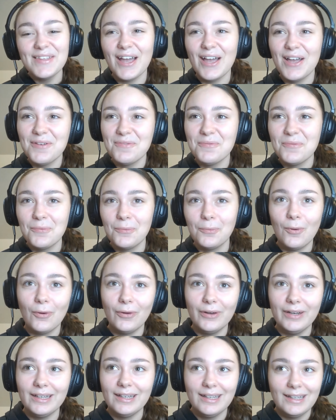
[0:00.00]

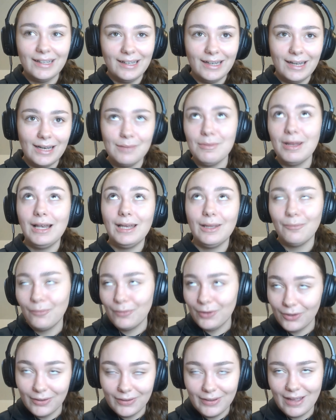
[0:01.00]
One in a
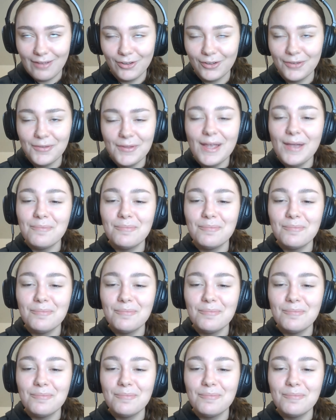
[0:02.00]
million, whatever.